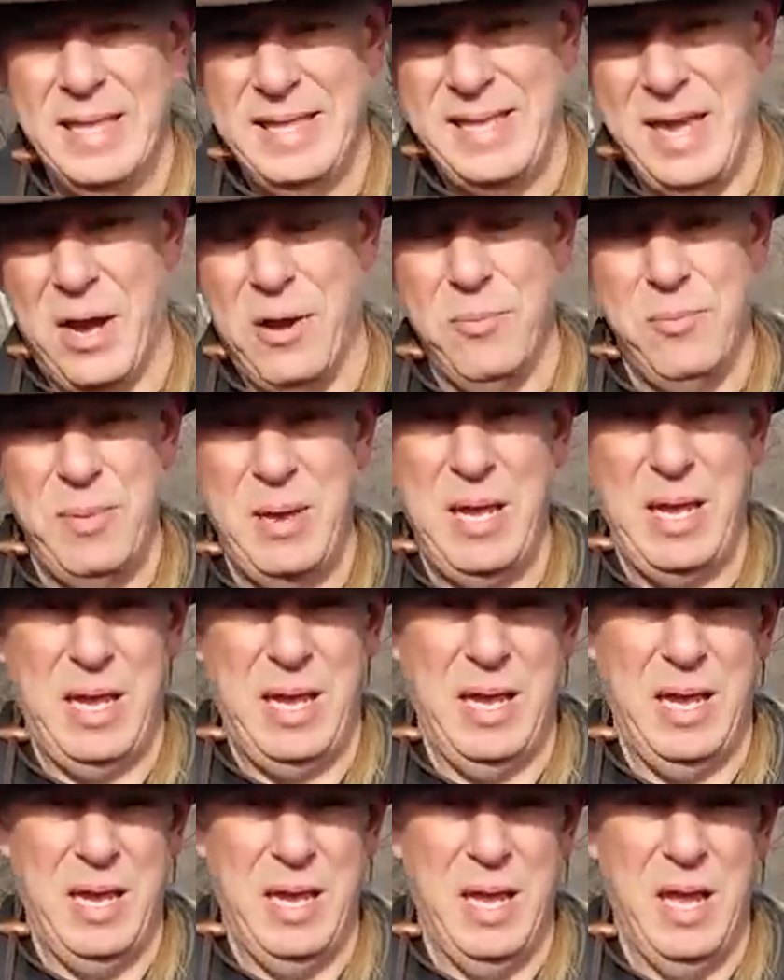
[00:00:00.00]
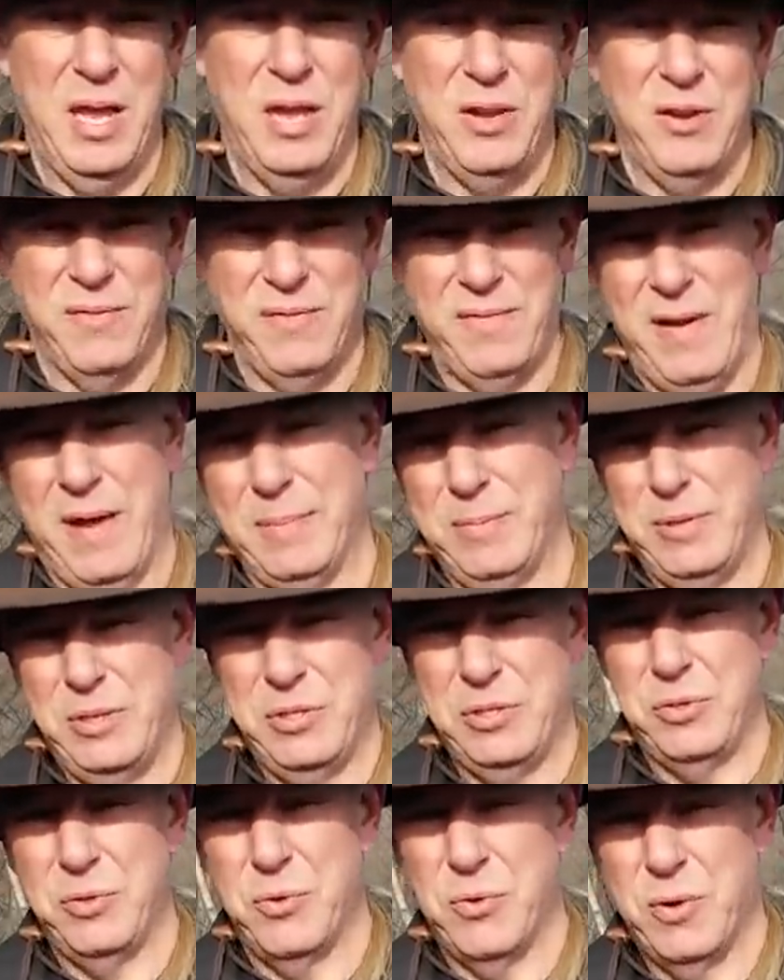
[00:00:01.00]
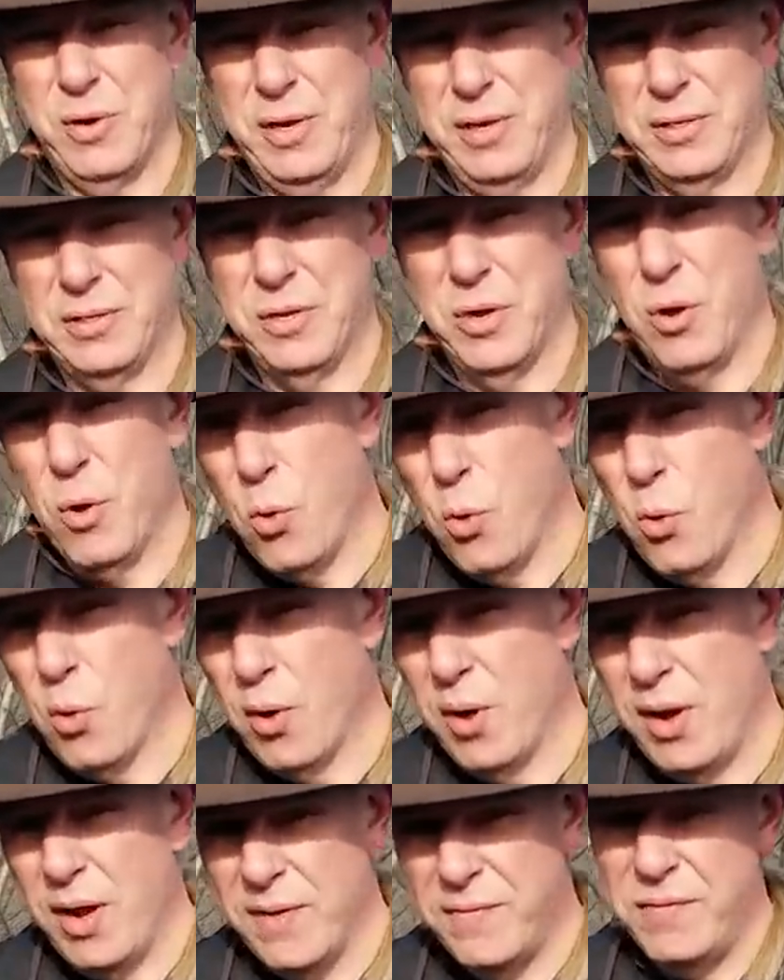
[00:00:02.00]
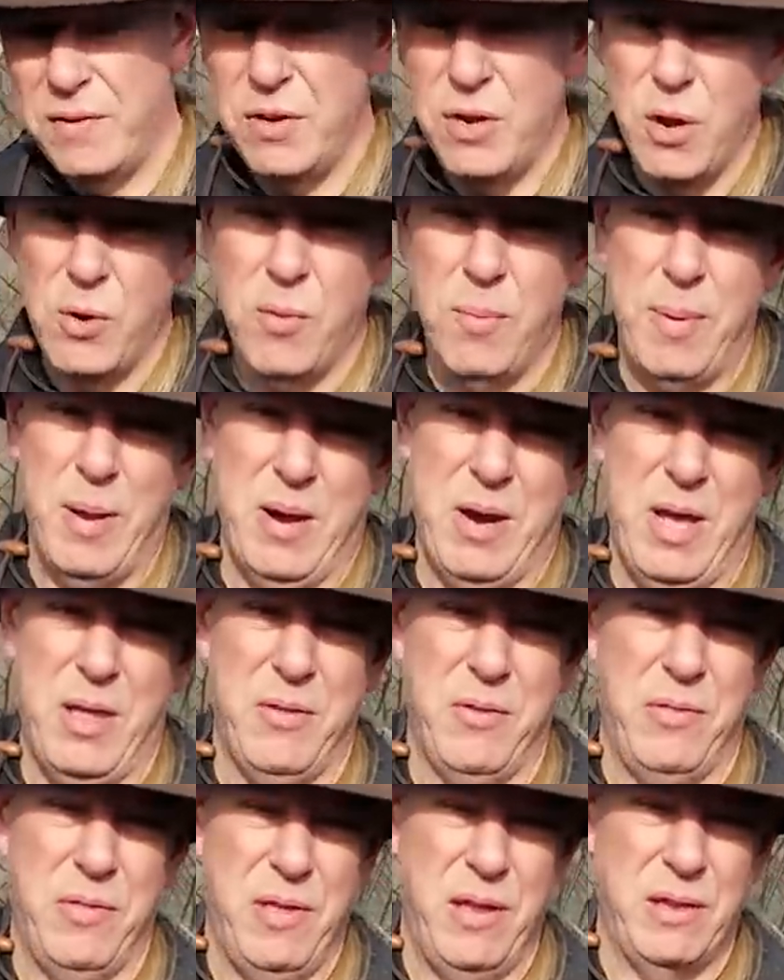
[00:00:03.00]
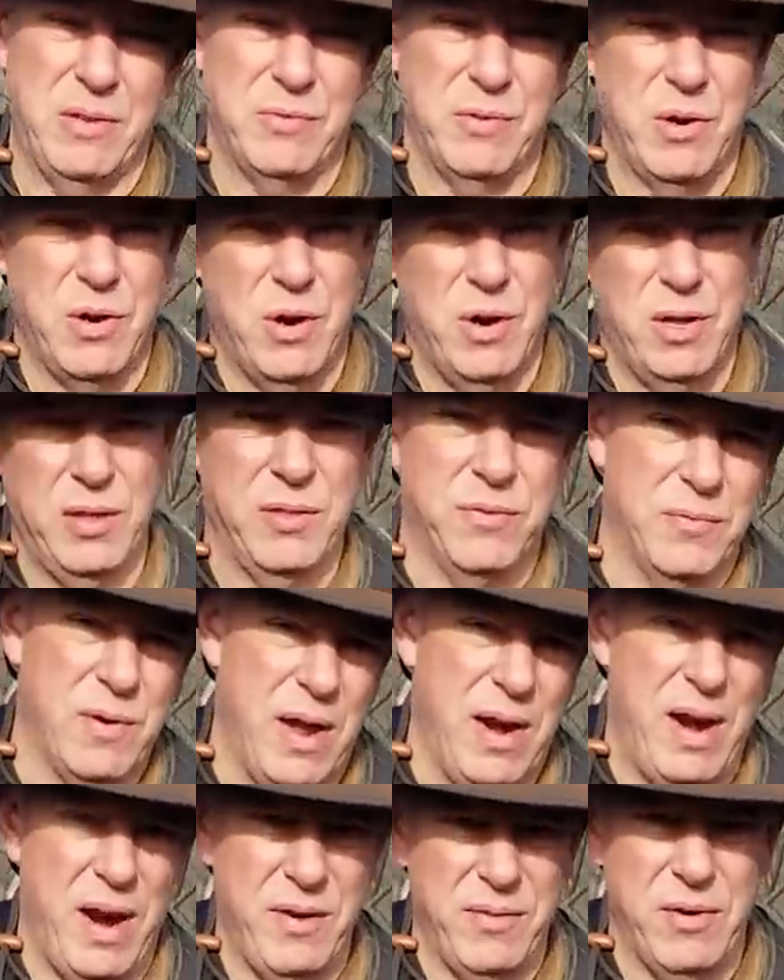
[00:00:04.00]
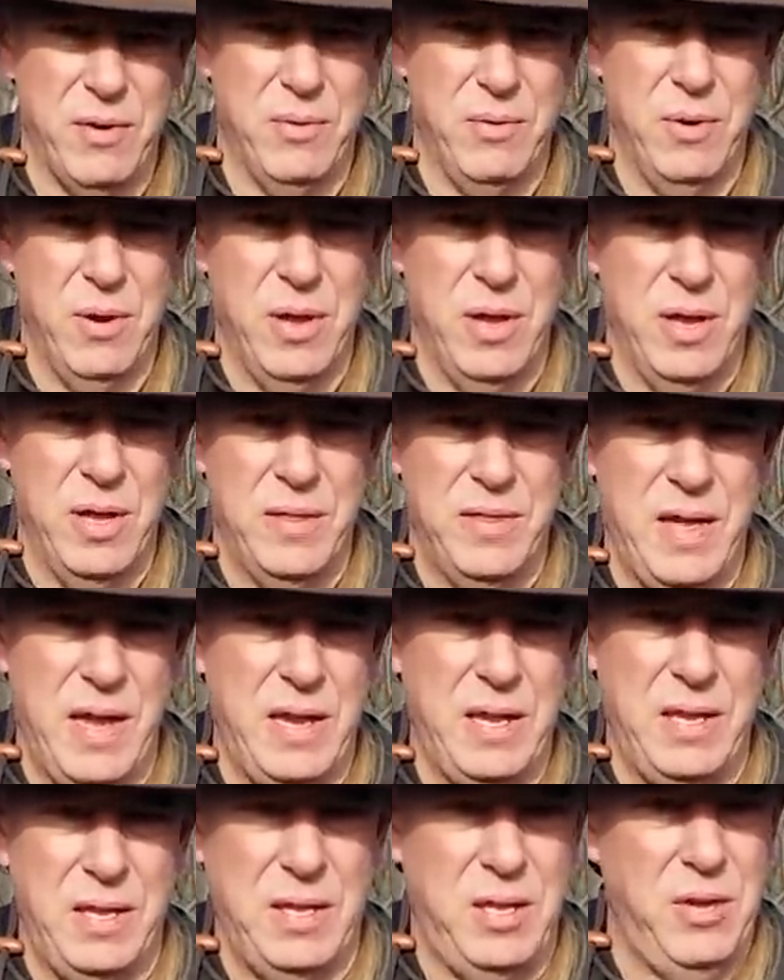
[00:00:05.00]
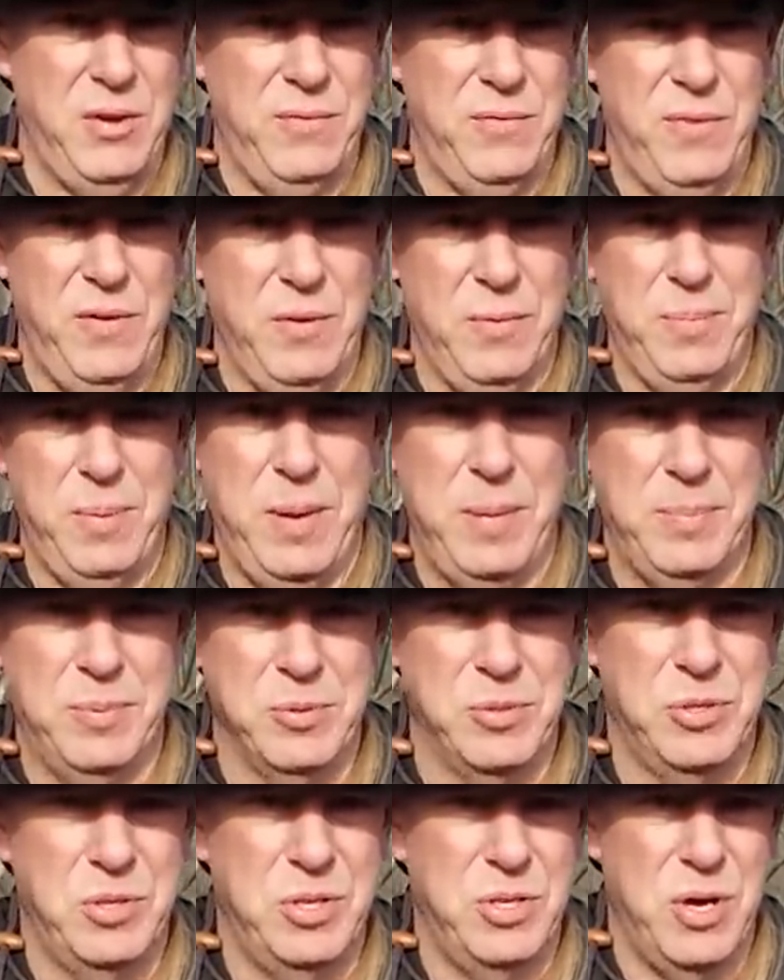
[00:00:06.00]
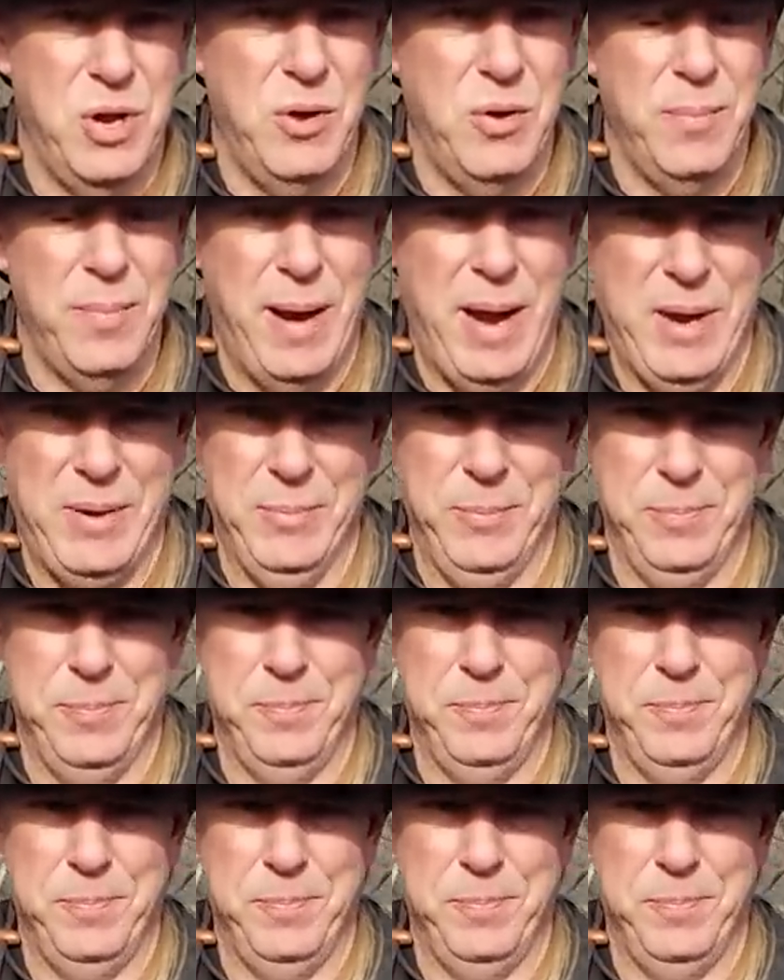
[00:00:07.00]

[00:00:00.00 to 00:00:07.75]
Tell me your family stories, or if you know about other things regarding the Red Arrow that you feel people should know about.